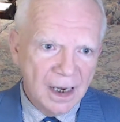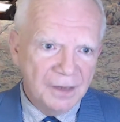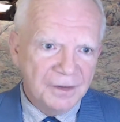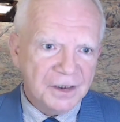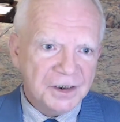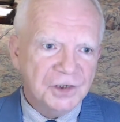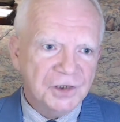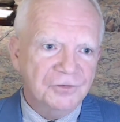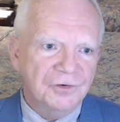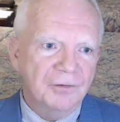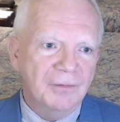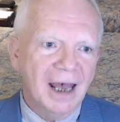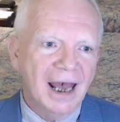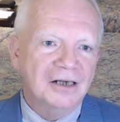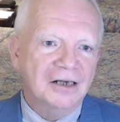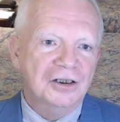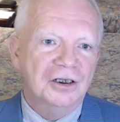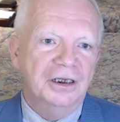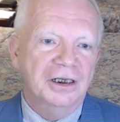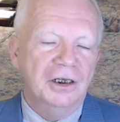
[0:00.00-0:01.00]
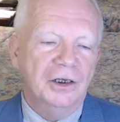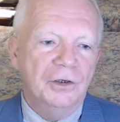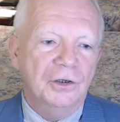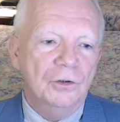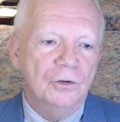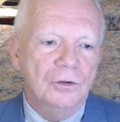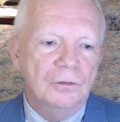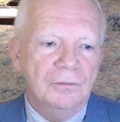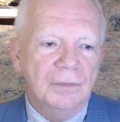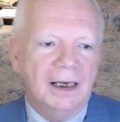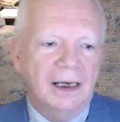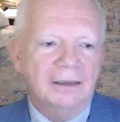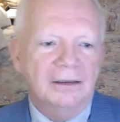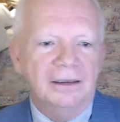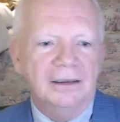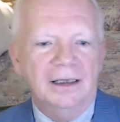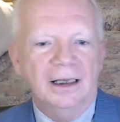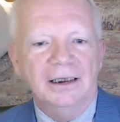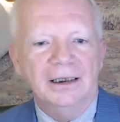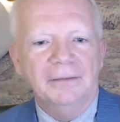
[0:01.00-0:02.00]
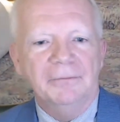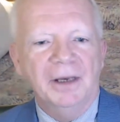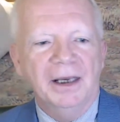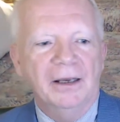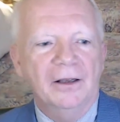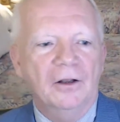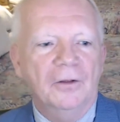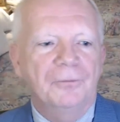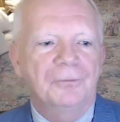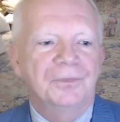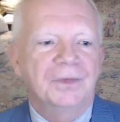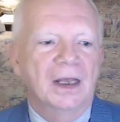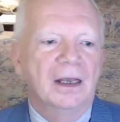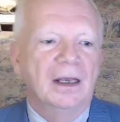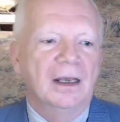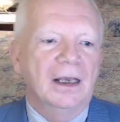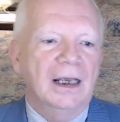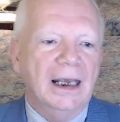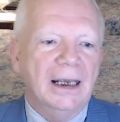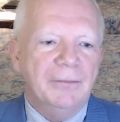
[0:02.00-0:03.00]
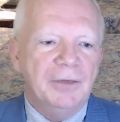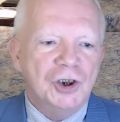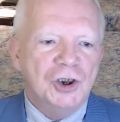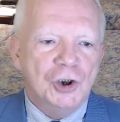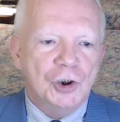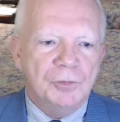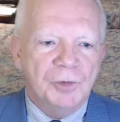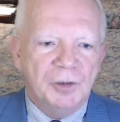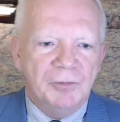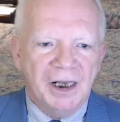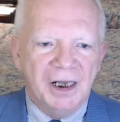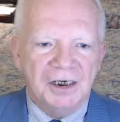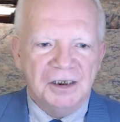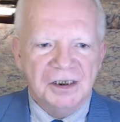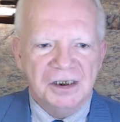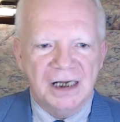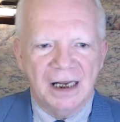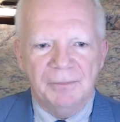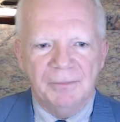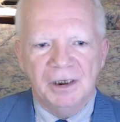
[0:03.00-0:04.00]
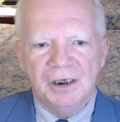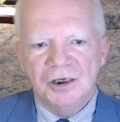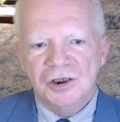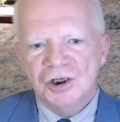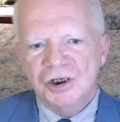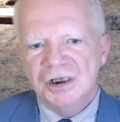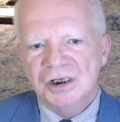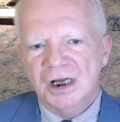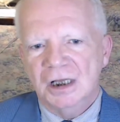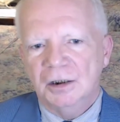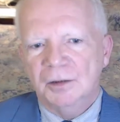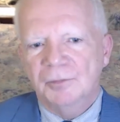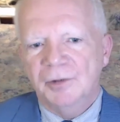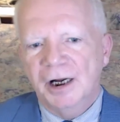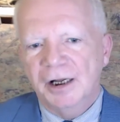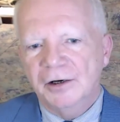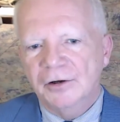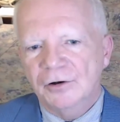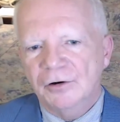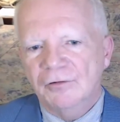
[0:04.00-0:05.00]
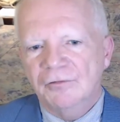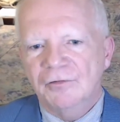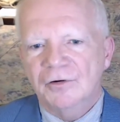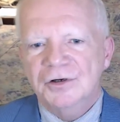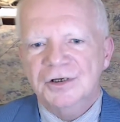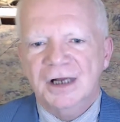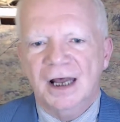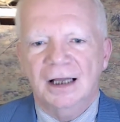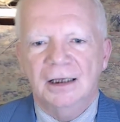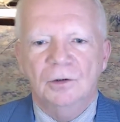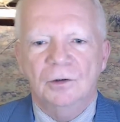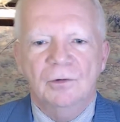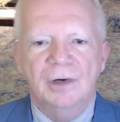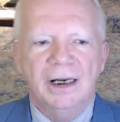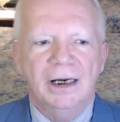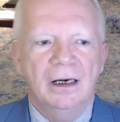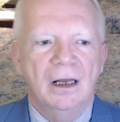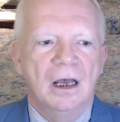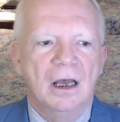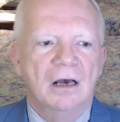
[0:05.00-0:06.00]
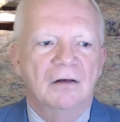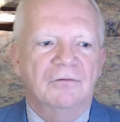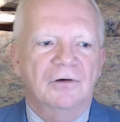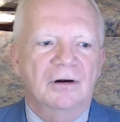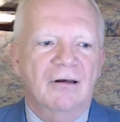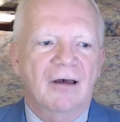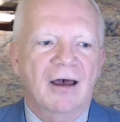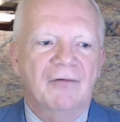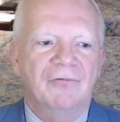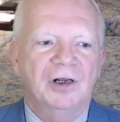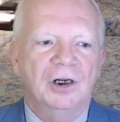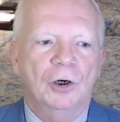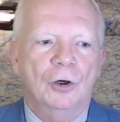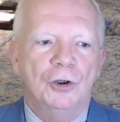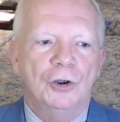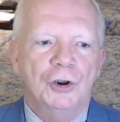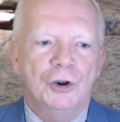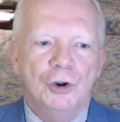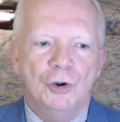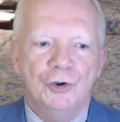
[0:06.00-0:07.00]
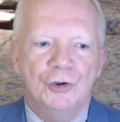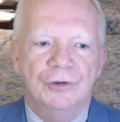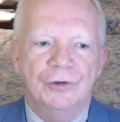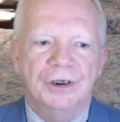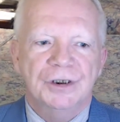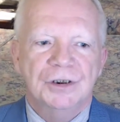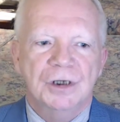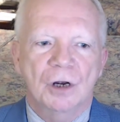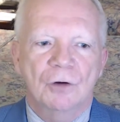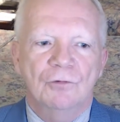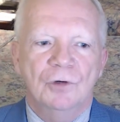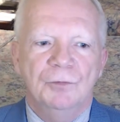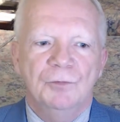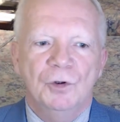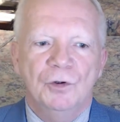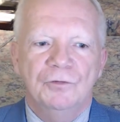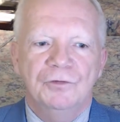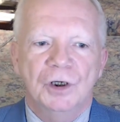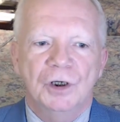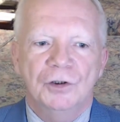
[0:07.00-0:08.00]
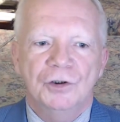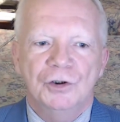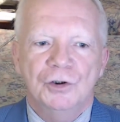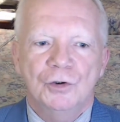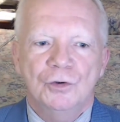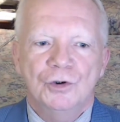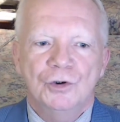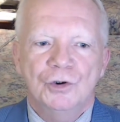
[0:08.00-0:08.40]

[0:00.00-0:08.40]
This is from Ashley Hume at the Daily Mail. Amy Schumer made a statement as she celebrated her first Halloween for having her uterus removed due